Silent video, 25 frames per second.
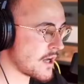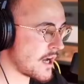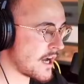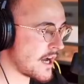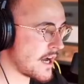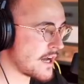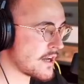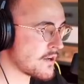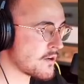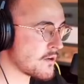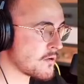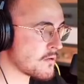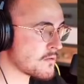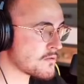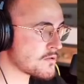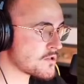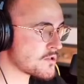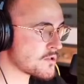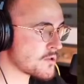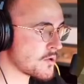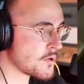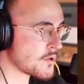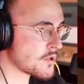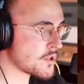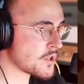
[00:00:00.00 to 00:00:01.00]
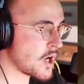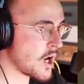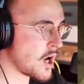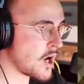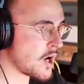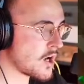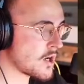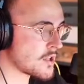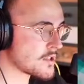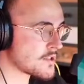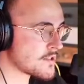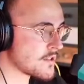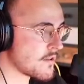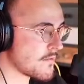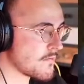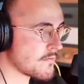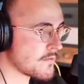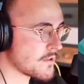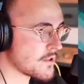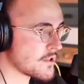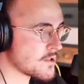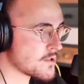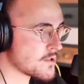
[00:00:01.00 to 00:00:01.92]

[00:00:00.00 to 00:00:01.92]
I also got something